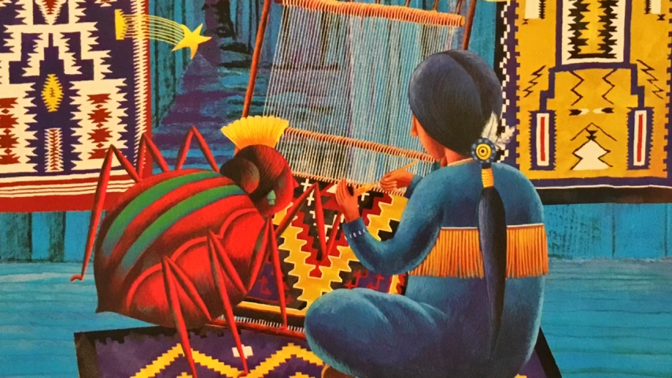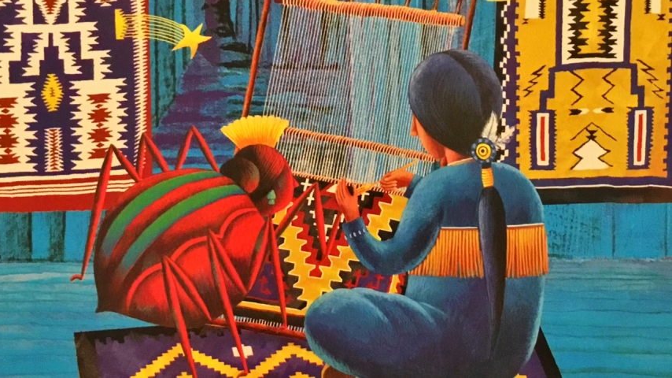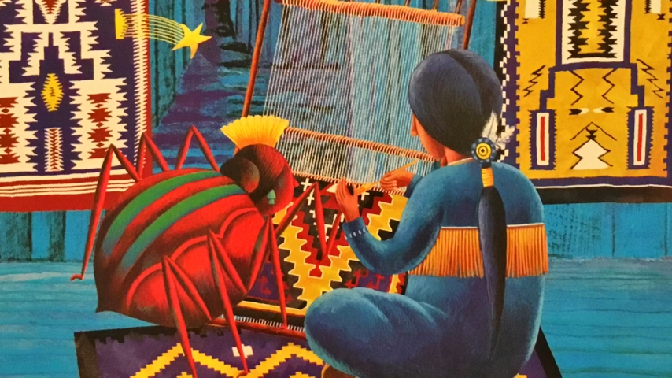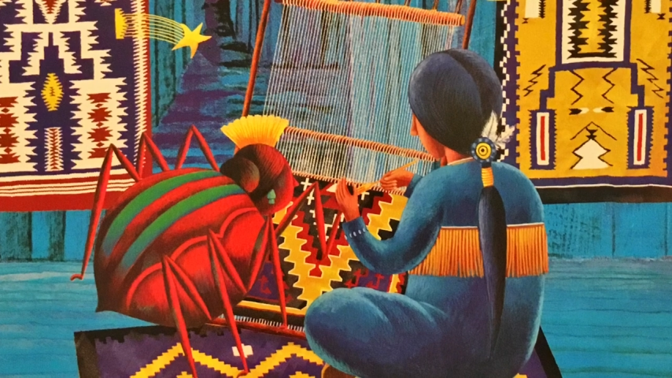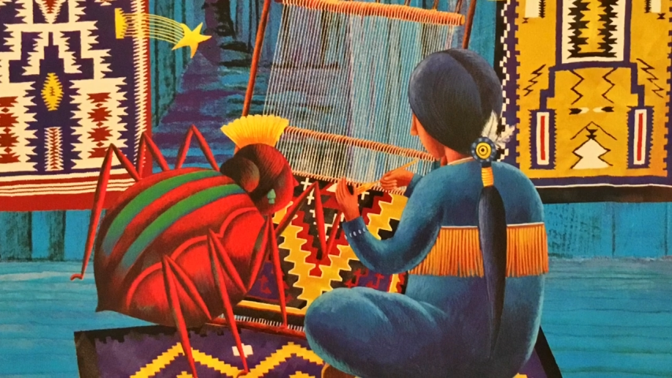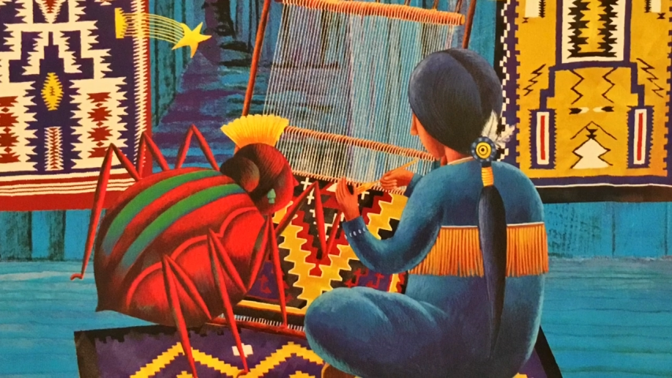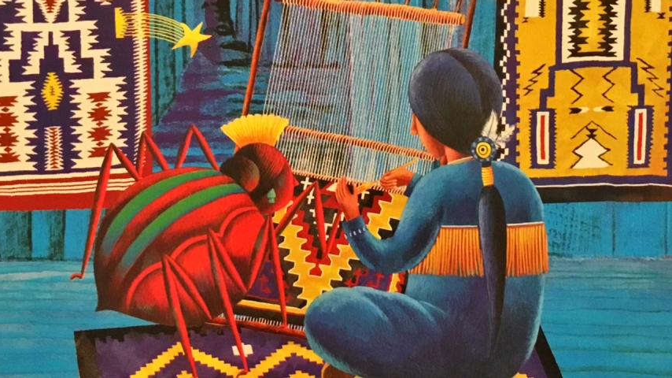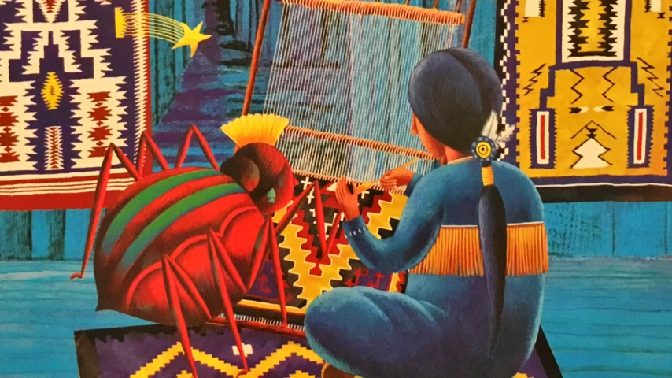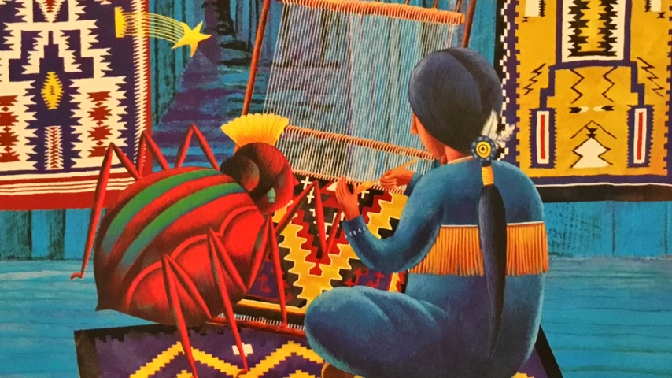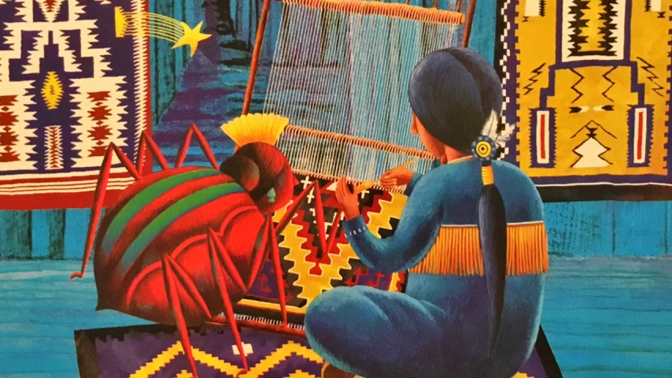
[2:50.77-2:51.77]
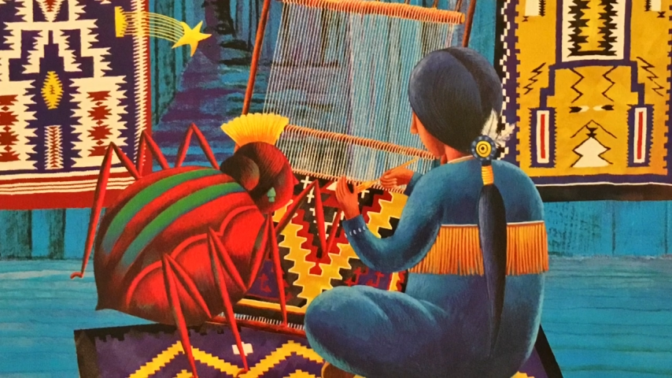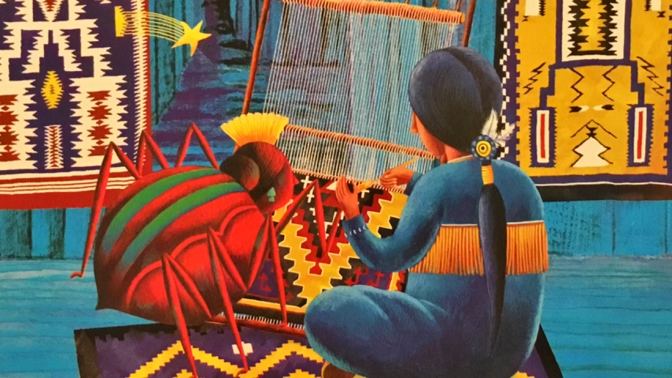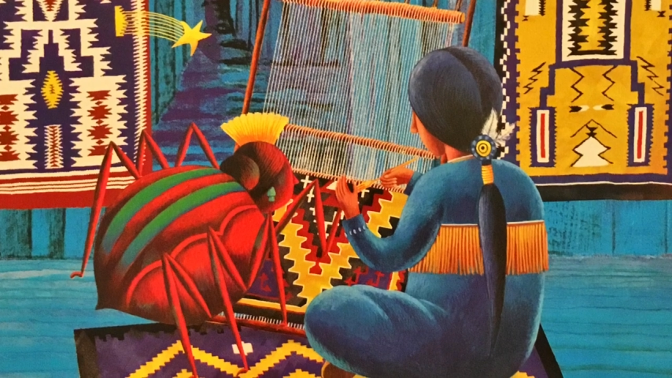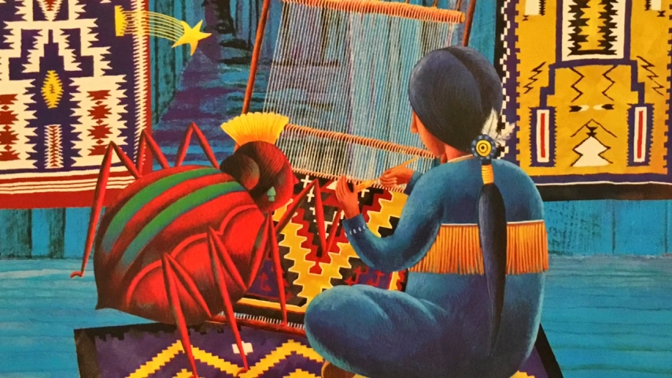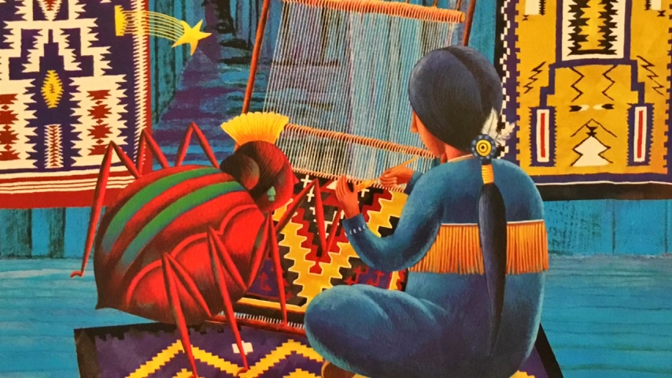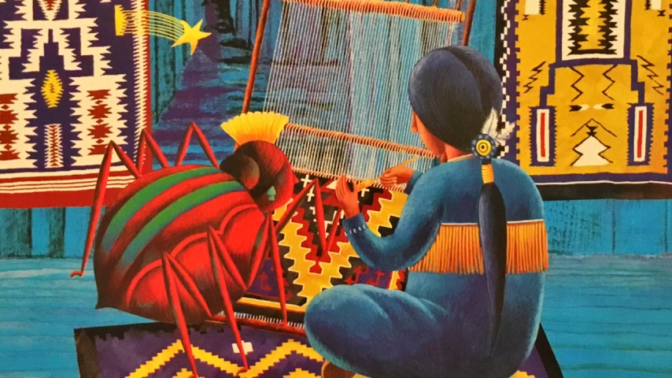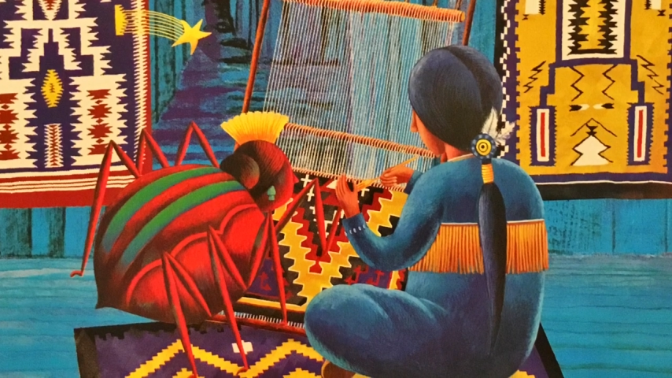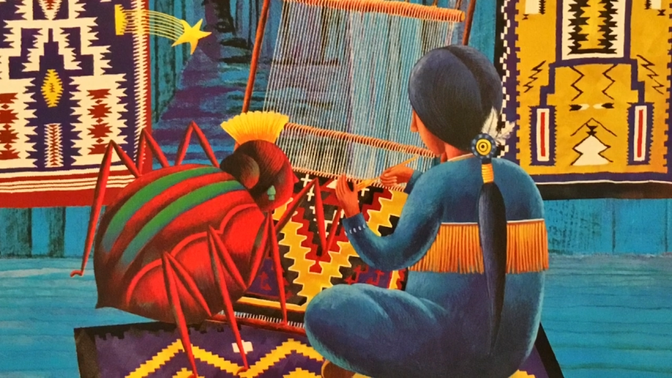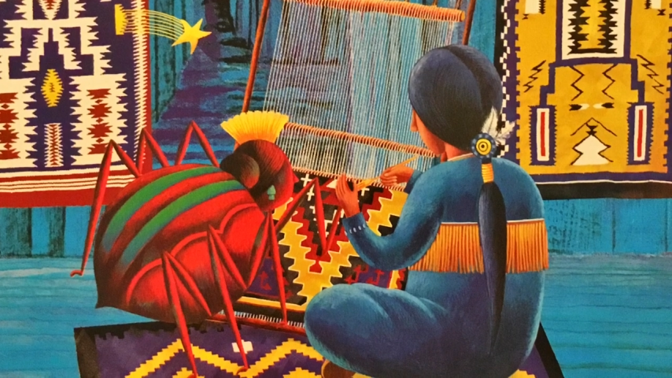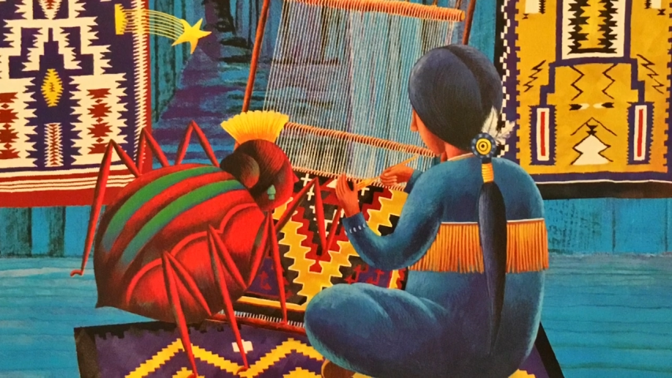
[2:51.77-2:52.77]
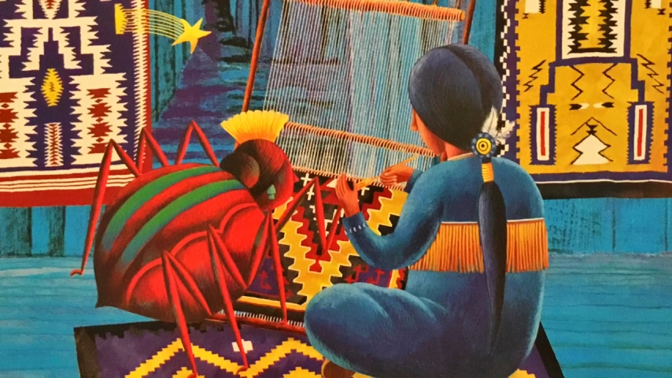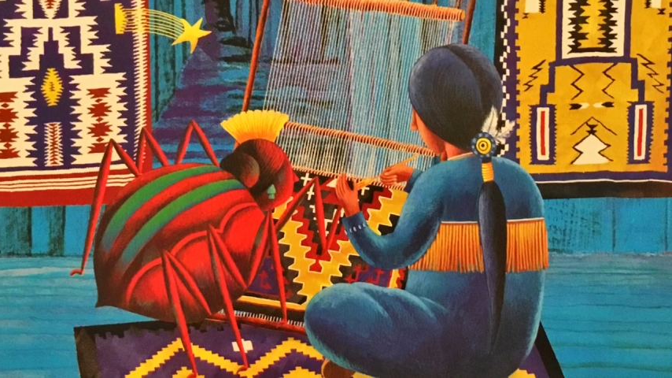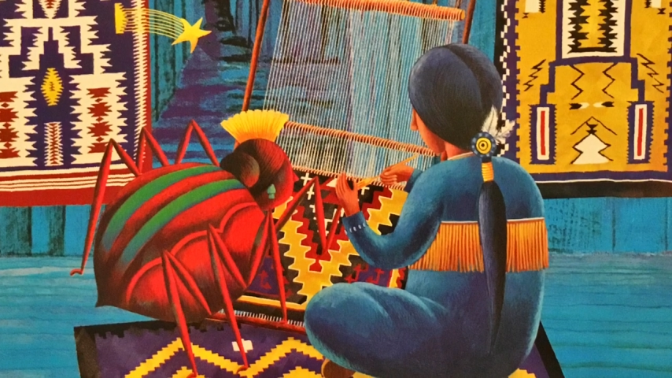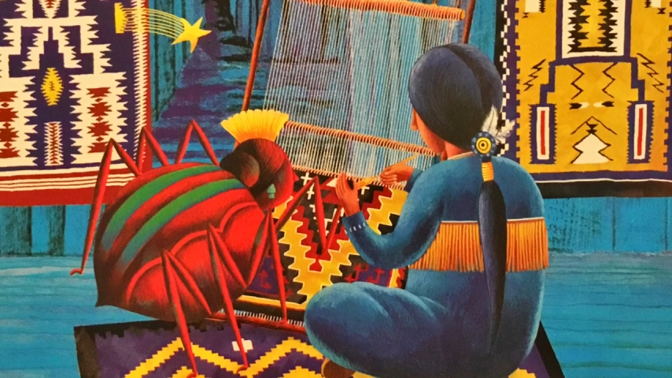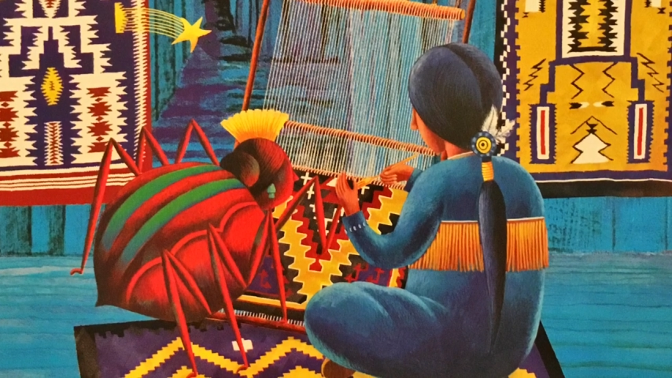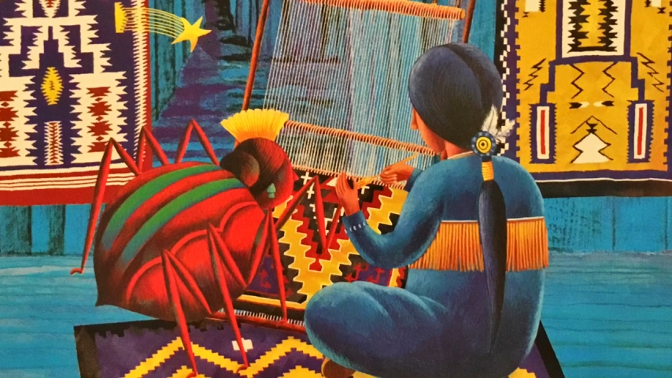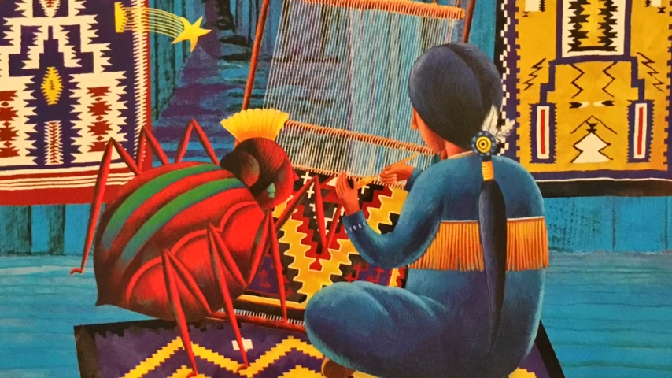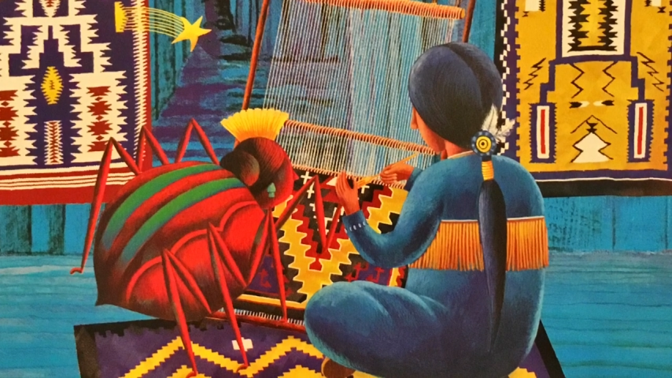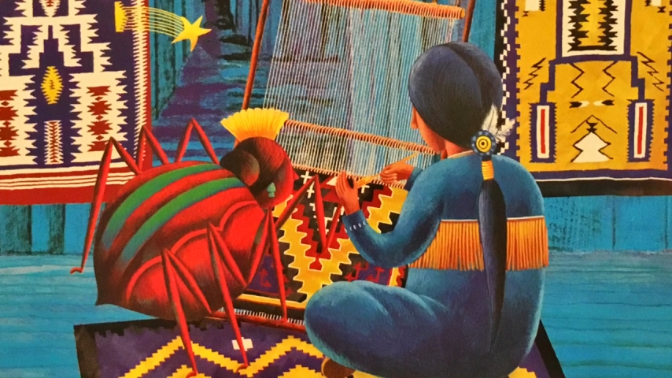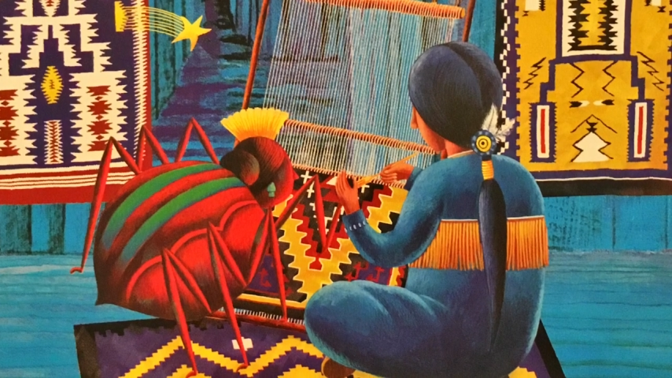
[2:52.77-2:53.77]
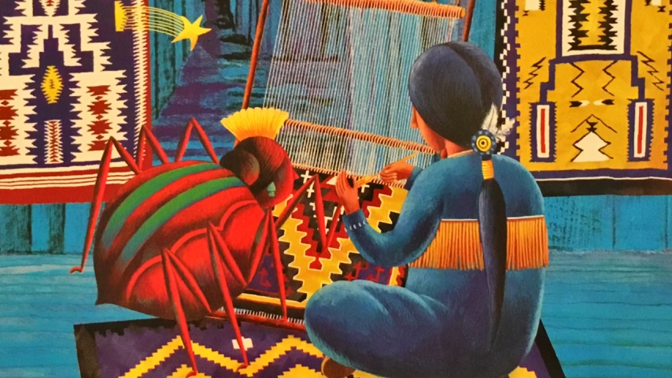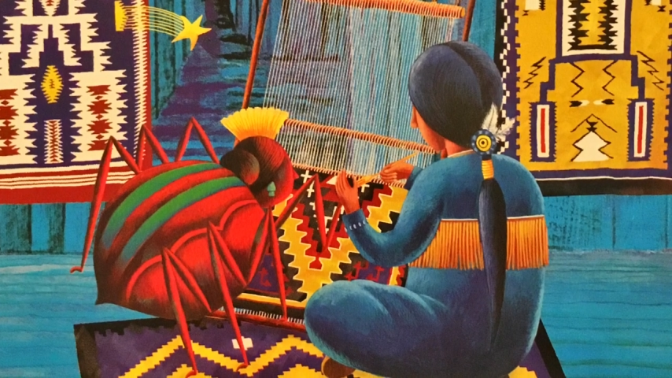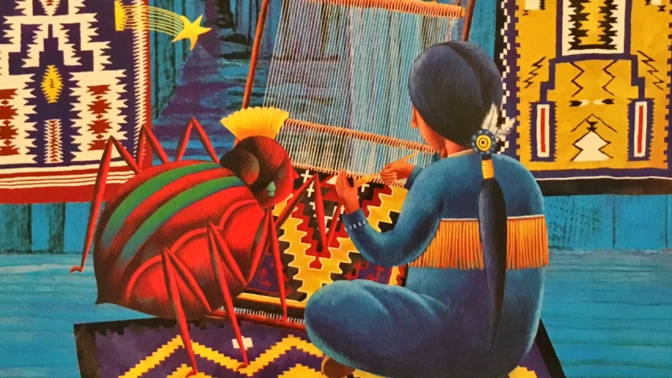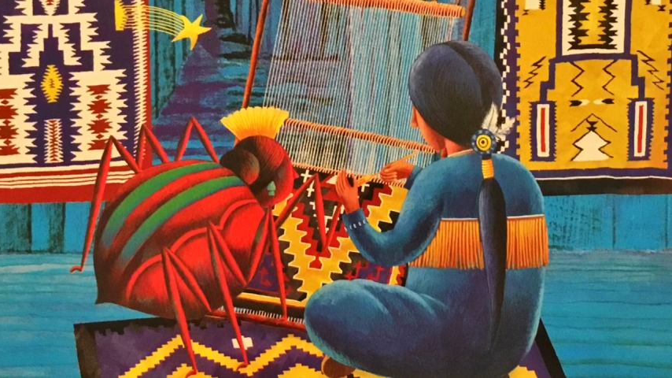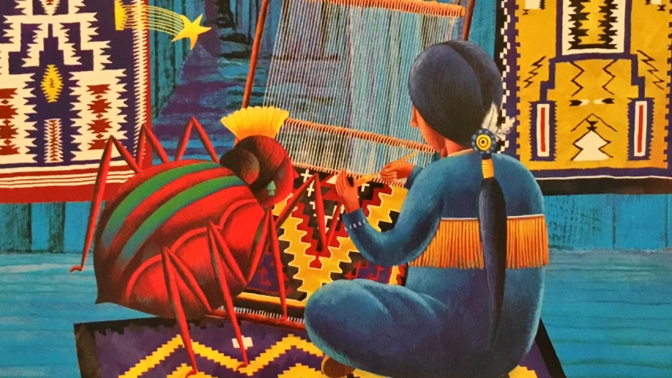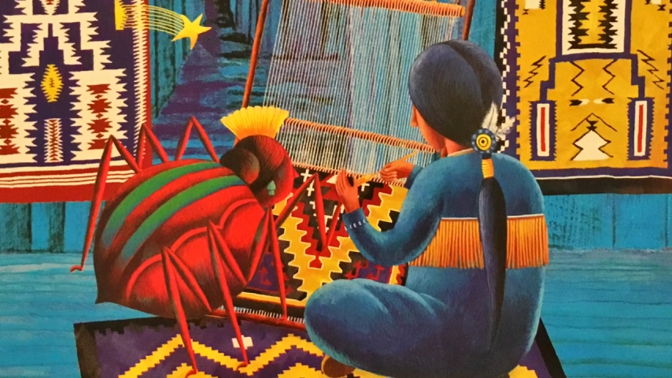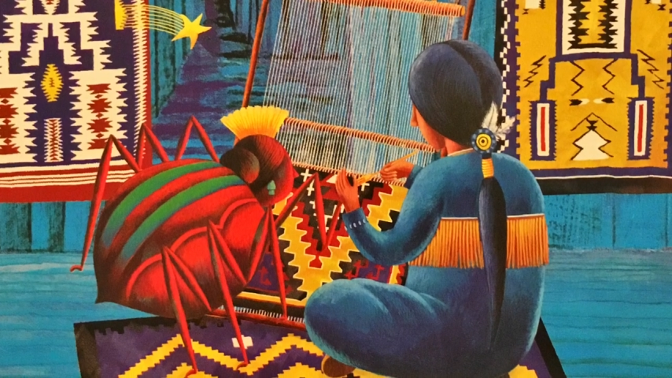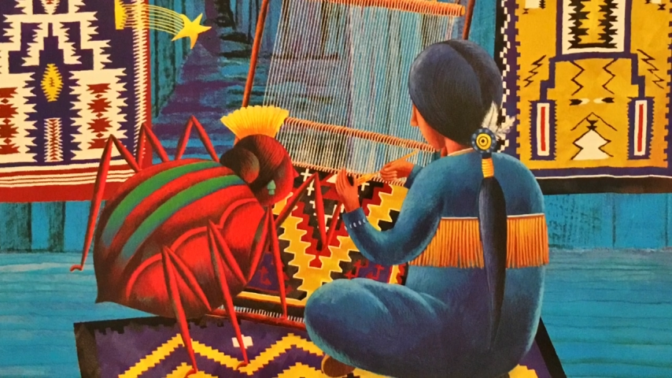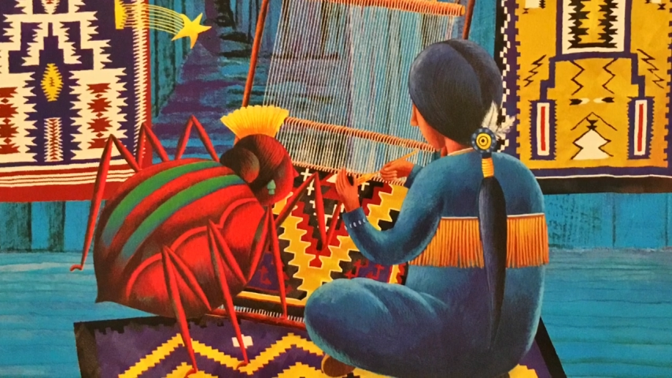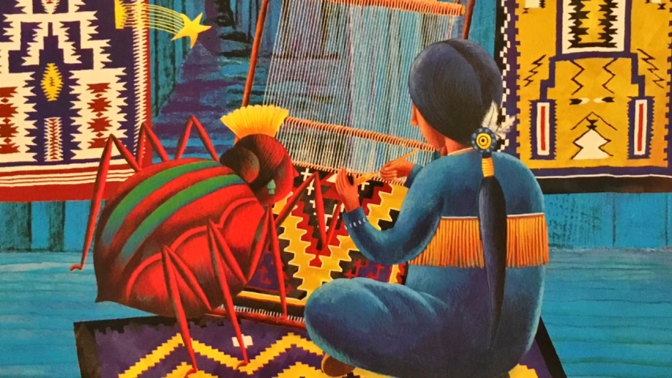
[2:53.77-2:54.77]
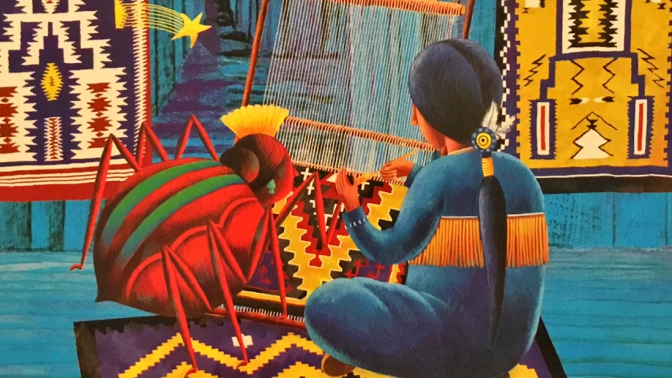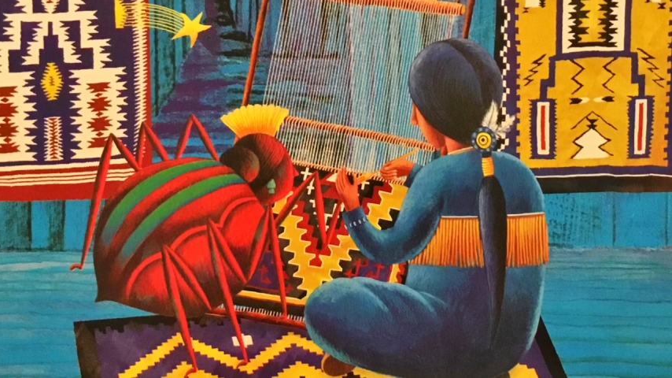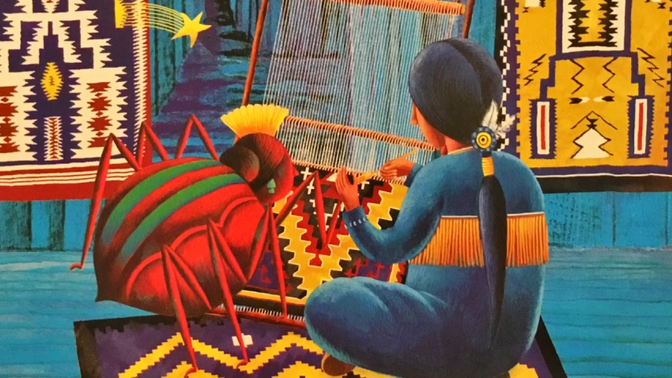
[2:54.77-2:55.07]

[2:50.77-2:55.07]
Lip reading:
No face is visible, so there are no lips to read.